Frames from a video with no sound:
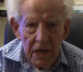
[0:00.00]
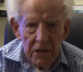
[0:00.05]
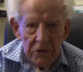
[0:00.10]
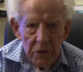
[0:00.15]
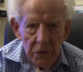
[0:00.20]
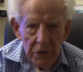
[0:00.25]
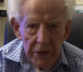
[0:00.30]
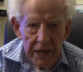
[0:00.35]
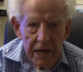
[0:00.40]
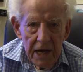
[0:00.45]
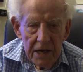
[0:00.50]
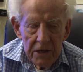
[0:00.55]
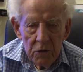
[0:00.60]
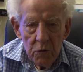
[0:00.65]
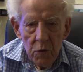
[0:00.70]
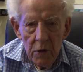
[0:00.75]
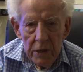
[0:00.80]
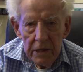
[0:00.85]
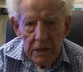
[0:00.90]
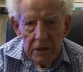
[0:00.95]
So they got
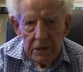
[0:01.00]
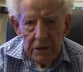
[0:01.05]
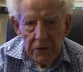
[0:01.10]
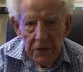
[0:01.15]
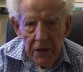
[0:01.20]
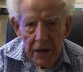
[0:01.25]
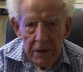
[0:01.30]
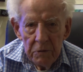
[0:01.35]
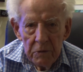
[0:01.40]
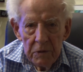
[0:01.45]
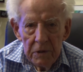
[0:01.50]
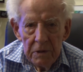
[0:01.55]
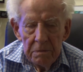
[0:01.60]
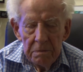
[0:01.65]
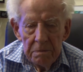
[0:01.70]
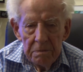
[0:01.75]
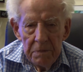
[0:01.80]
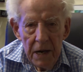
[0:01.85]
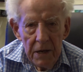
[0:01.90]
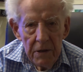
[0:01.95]
acquainted, and they were in
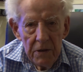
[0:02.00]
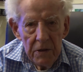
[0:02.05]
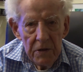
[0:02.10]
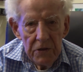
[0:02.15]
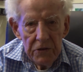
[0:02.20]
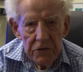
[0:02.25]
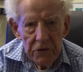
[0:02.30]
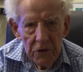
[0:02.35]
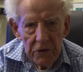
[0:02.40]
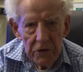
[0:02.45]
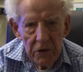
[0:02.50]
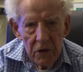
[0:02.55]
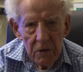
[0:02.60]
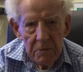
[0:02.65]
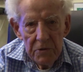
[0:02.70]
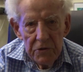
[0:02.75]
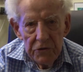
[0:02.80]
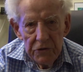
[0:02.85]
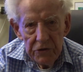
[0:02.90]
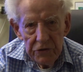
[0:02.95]
Paris on
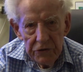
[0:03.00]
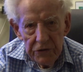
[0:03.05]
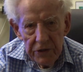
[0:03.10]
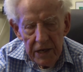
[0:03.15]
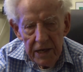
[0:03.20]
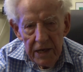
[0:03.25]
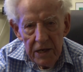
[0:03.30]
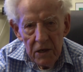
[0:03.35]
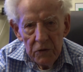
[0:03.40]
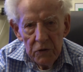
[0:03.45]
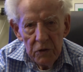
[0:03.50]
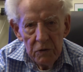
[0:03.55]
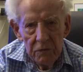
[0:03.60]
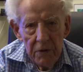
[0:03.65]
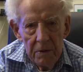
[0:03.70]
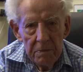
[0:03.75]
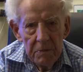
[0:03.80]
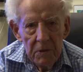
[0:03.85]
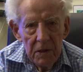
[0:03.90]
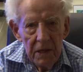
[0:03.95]
Armistice Day on
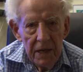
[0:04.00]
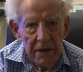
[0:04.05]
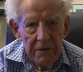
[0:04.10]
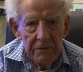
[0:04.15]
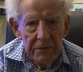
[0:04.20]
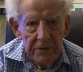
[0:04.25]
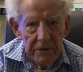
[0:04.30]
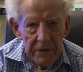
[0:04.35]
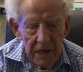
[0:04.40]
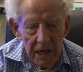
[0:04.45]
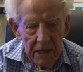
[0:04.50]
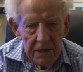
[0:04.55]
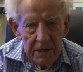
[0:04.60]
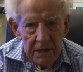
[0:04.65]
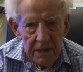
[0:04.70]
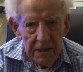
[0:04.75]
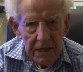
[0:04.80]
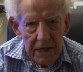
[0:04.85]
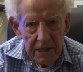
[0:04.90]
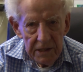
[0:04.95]
November 11th,
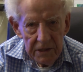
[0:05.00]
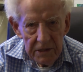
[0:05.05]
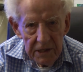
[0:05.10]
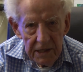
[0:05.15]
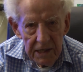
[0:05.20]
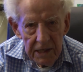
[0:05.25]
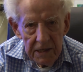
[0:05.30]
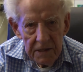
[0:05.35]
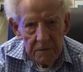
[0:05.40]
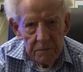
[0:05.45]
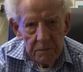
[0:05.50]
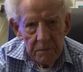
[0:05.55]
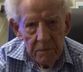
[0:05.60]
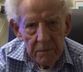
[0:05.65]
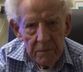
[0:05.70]
1918.